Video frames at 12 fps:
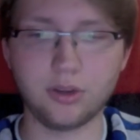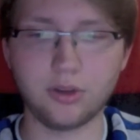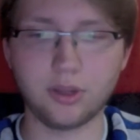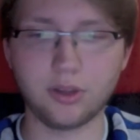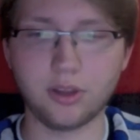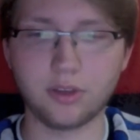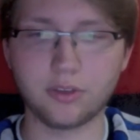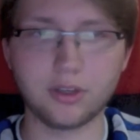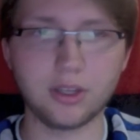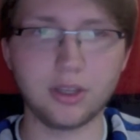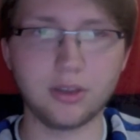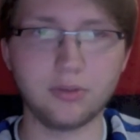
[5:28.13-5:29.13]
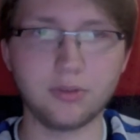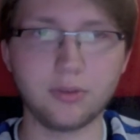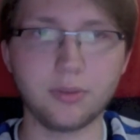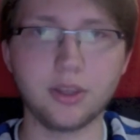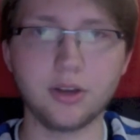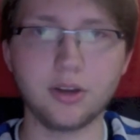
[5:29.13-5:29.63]
I lost a day
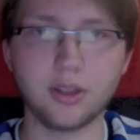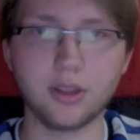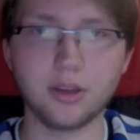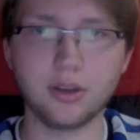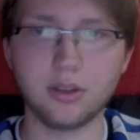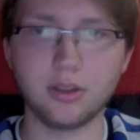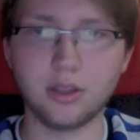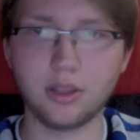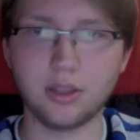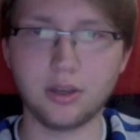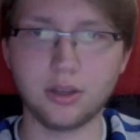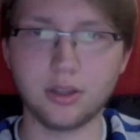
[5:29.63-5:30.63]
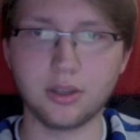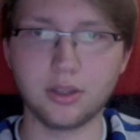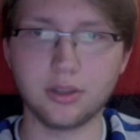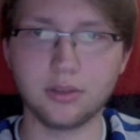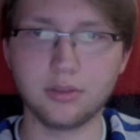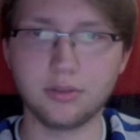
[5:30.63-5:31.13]
from my internet, and
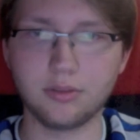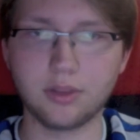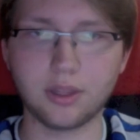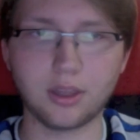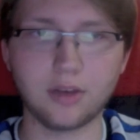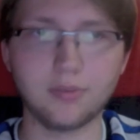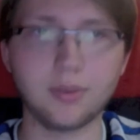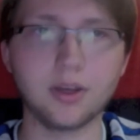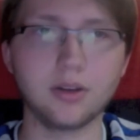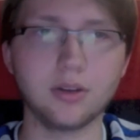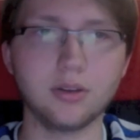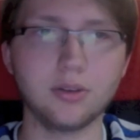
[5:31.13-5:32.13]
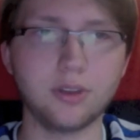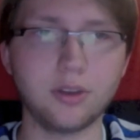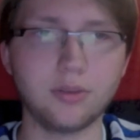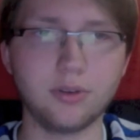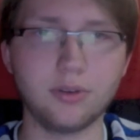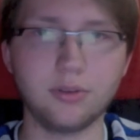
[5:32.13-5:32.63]
that kind of made it a little tougher.